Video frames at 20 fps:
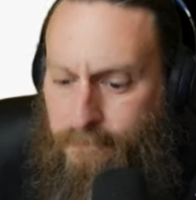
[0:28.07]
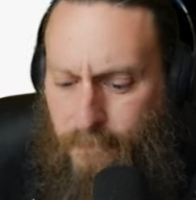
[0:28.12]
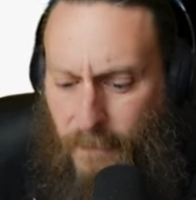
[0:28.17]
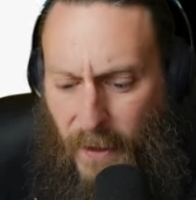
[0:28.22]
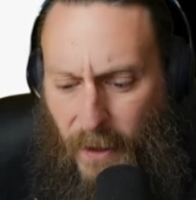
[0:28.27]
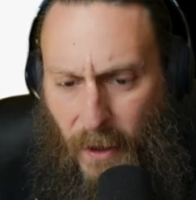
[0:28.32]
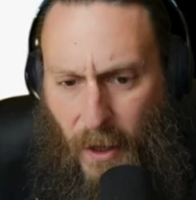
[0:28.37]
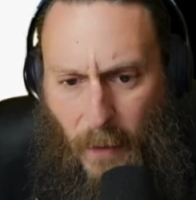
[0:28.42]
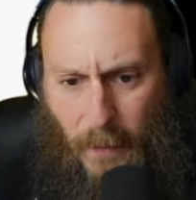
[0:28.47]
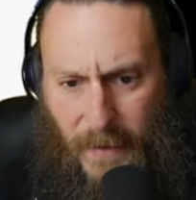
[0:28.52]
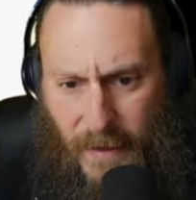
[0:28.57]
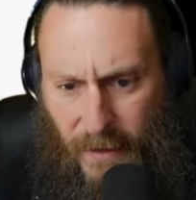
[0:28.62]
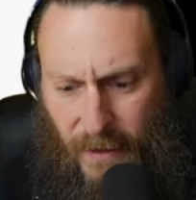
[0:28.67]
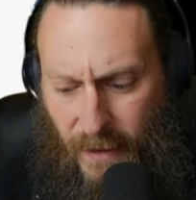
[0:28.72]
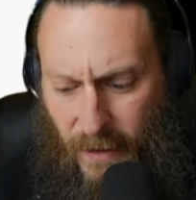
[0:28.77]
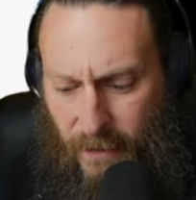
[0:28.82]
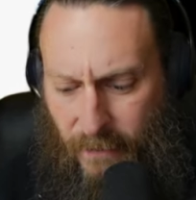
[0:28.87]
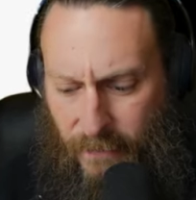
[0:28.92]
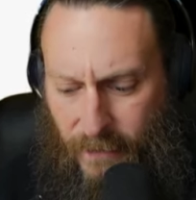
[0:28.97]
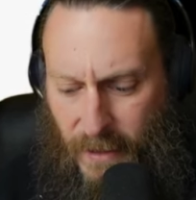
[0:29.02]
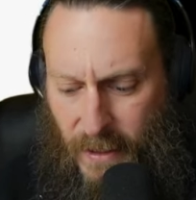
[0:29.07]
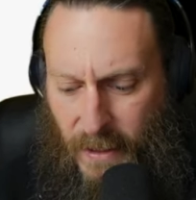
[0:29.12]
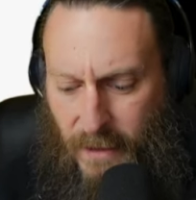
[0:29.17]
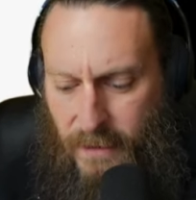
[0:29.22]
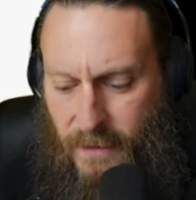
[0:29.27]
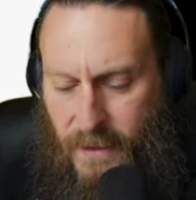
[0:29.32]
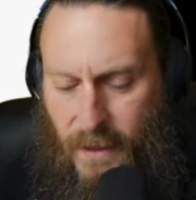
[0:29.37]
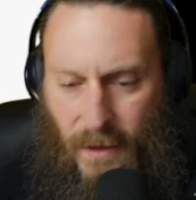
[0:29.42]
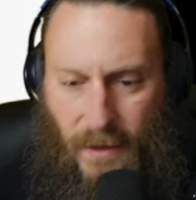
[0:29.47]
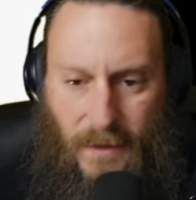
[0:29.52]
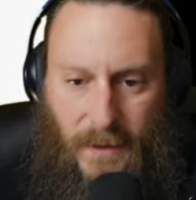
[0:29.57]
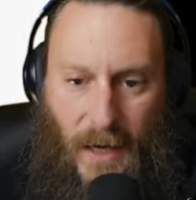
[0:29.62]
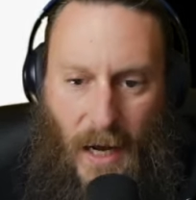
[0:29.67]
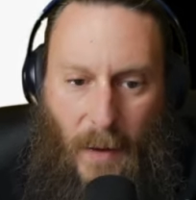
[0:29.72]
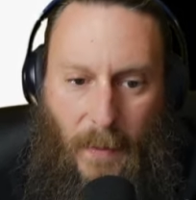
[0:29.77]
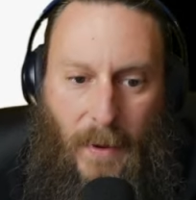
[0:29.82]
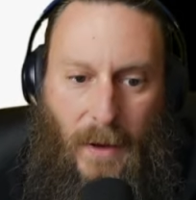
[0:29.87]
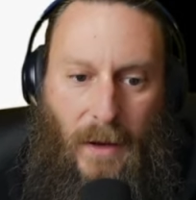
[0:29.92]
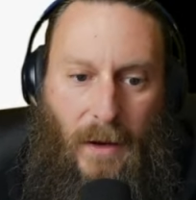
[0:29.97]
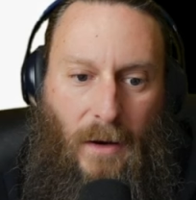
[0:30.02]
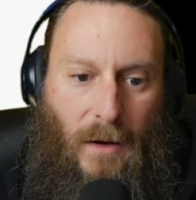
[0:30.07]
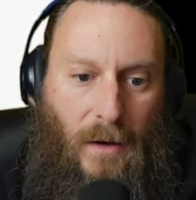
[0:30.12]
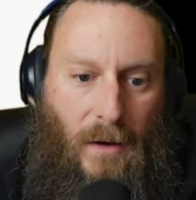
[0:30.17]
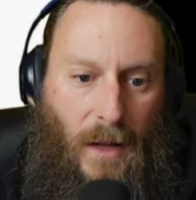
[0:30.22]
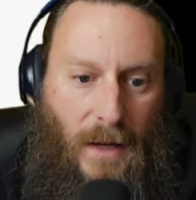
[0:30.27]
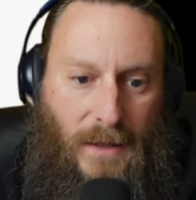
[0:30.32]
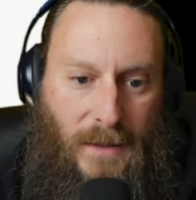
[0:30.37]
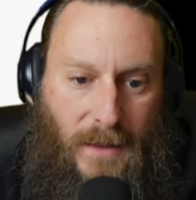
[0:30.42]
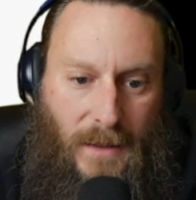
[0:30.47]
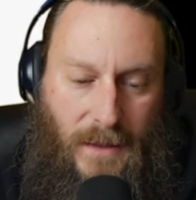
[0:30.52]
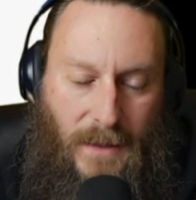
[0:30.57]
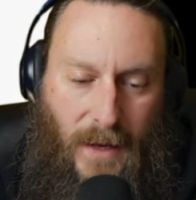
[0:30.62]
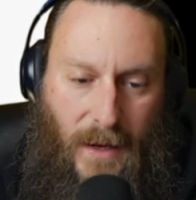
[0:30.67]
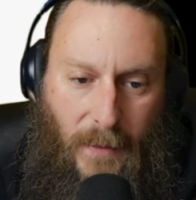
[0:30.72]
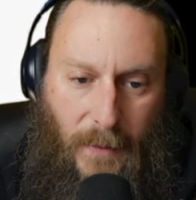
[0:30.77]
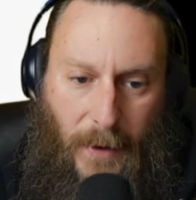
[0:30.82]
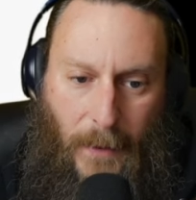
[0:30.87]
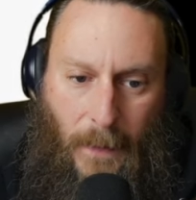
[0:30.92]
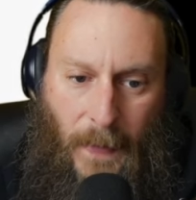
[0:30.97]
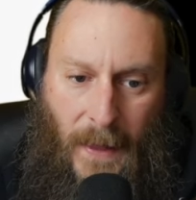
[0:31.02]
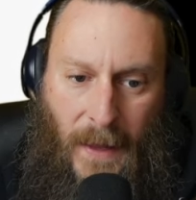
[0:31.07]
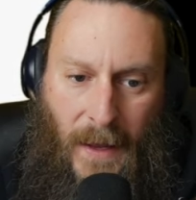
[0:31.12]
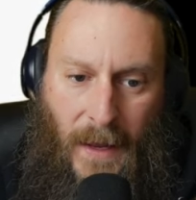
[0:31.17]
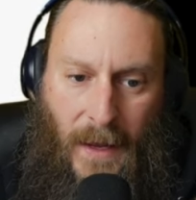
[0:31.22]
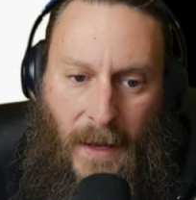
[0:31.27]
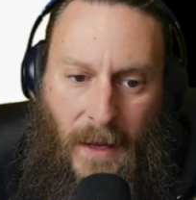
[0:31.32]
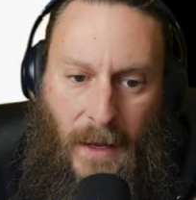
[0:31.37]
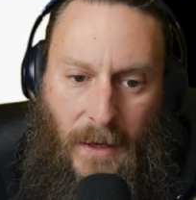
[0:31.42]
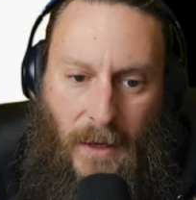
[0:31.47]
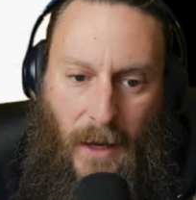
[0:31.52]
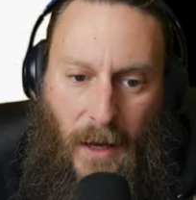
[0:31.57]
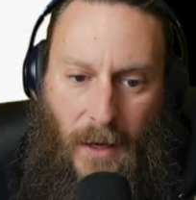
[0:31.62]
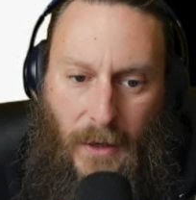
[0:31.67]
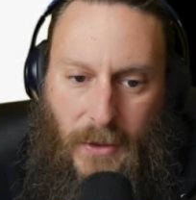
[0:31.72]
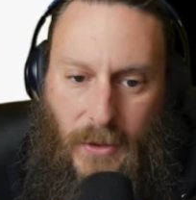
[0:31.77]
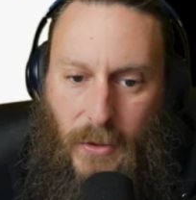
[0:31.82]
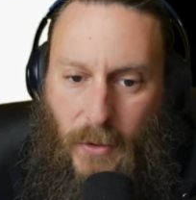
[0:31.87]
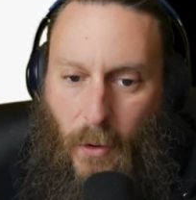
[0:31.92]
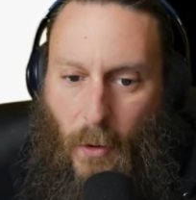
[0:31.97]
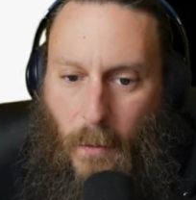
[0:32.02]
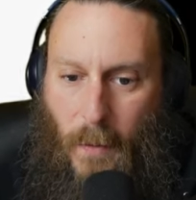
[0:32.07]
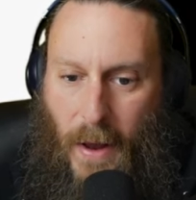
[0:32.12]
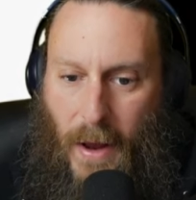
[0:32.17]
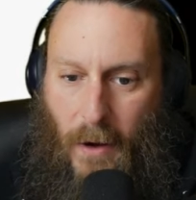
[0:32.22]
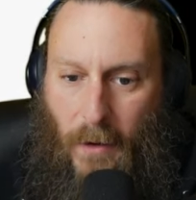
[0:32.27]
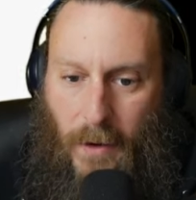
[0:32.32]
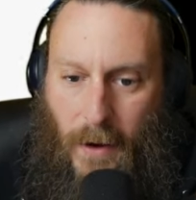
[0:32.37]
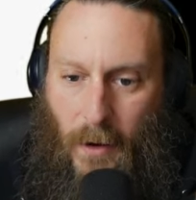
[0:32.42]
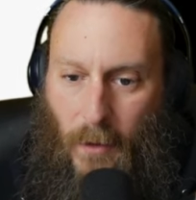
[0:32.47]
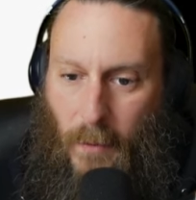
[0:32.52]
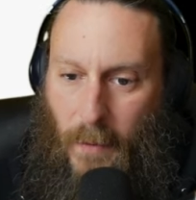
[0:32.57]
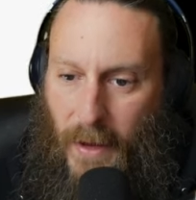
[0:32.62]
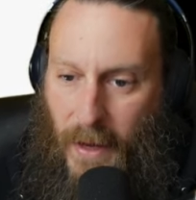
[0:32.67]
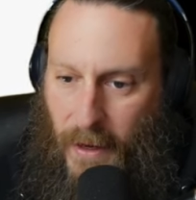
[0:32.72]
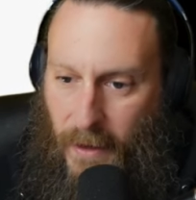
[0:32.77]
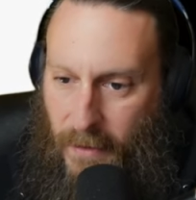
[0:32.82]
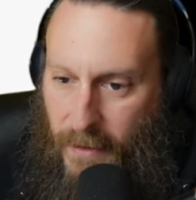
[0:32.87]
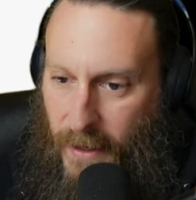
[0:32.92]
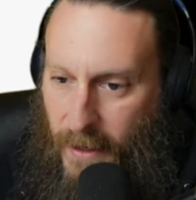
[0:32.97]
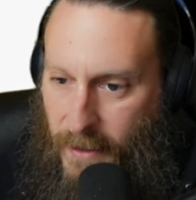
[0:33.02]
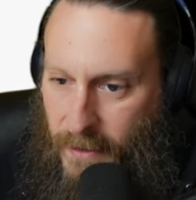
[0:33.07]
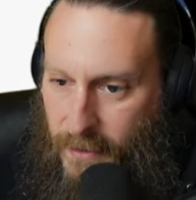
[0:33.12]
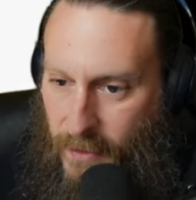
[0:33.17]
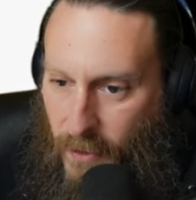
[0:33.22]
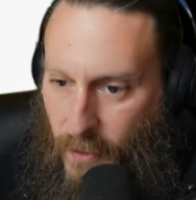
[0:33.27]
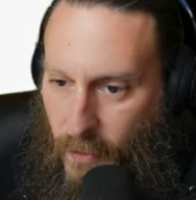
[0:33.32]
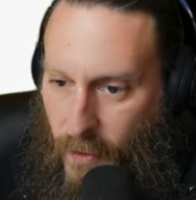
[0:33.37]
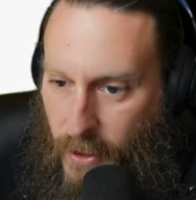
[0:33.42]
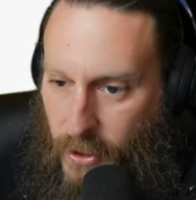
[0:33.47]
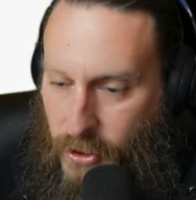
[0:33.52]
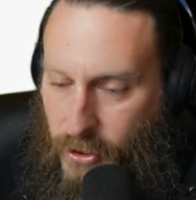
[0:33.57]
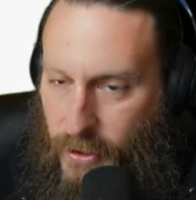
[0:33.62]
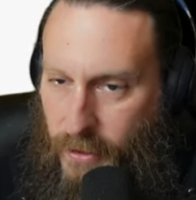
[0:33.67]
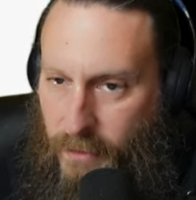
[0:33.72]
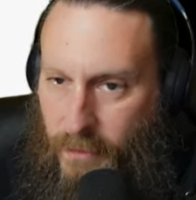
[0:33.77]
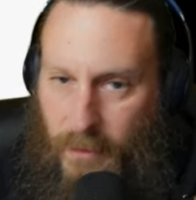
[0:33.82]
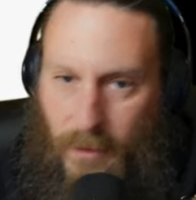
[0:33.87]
It'll help me kind of stay on topic here. Lots to say, but to obey or not obey, that is the question.